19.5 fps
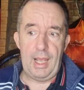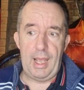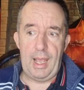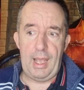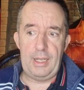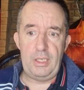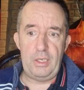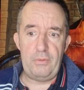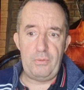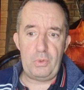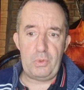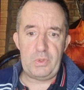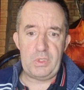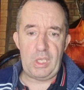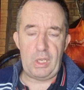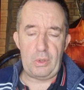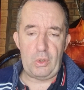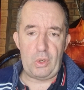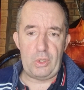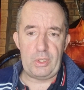And you've
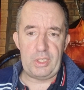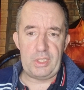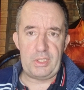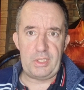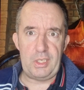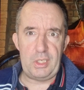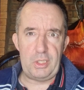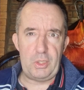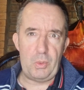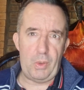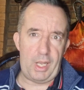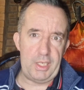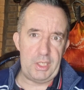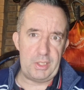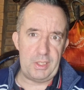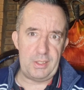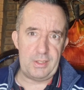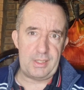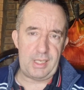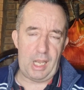also got this
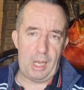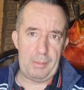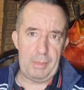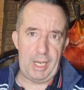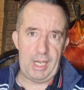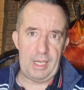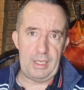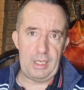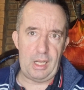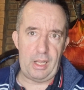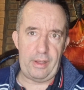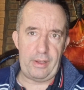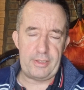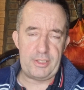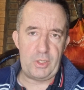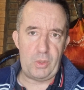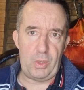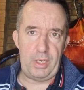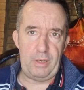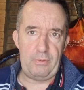situation that's come out in the
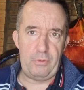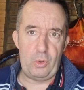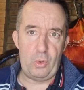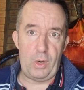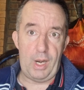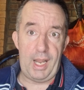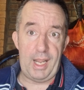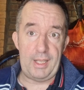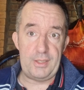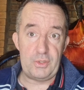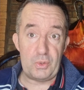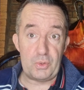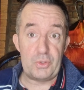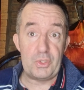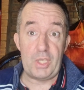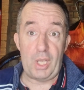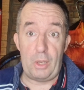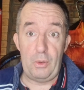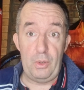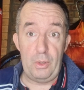last 24 hours or
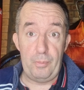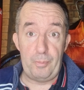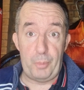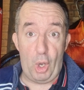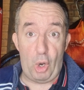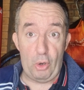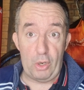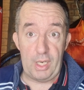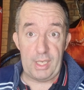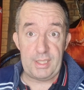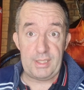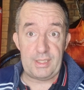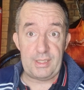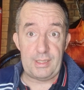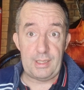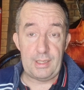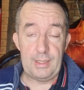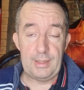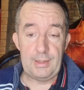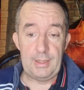so that Boris
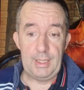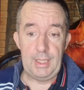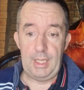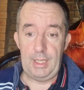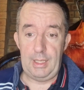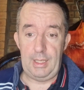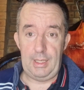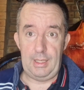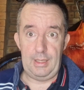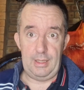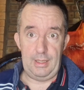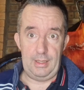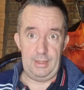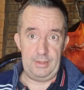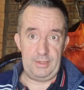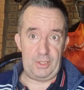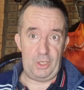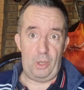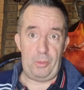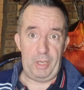
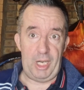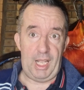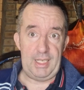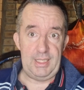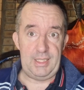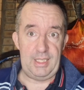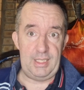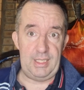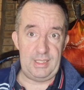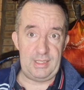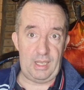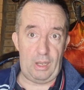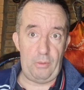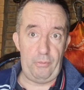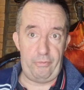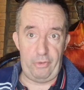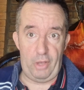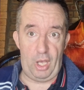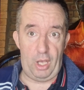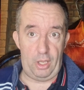has nominated his
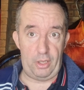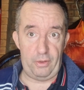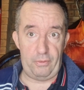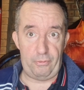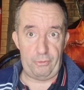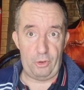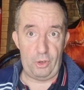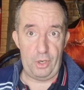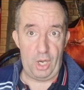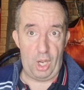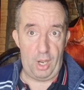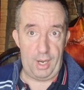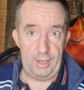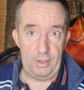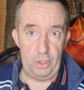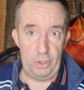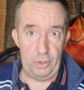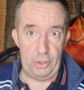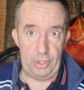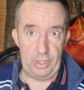own father for a
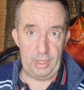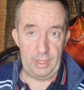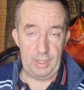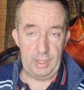knighthood.